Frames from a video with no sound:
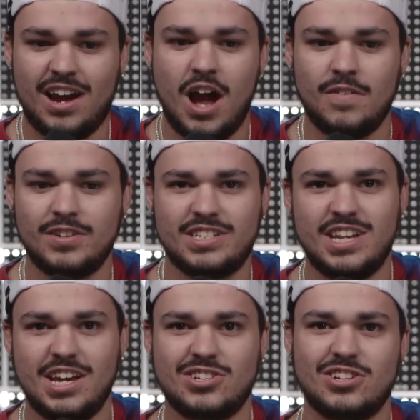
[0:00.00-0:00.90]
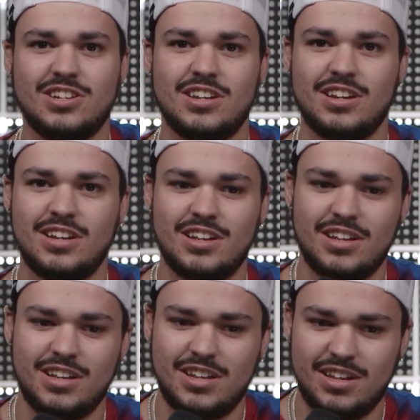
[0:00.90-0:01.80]
conversation,
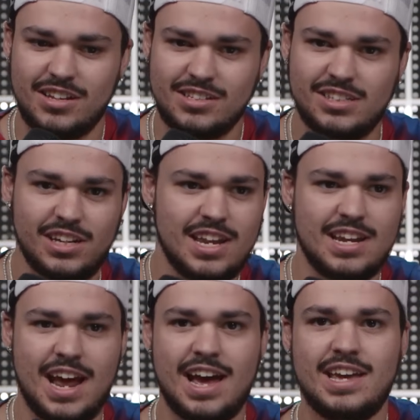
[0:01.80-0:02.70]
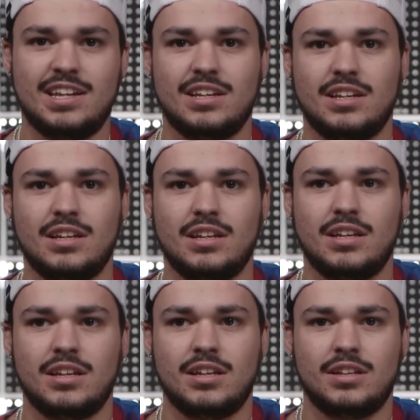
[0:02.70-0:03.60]
Sunday night,
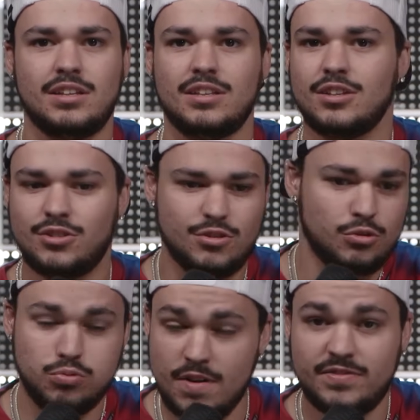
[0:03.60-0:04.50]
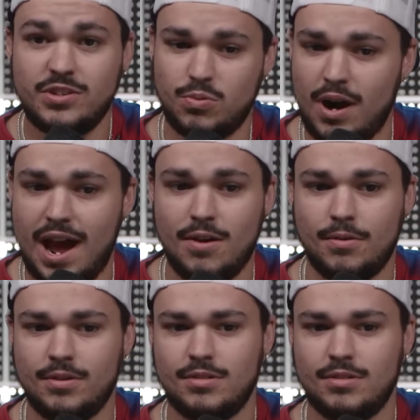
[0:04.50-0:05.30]
the, the Swifties were out,